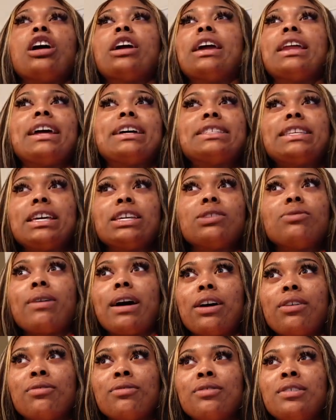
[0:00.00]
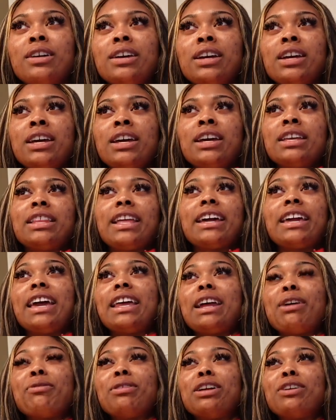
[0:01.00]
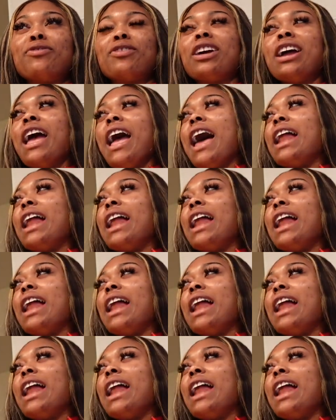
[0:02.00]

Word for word: can i take you out oh, like can i whatever and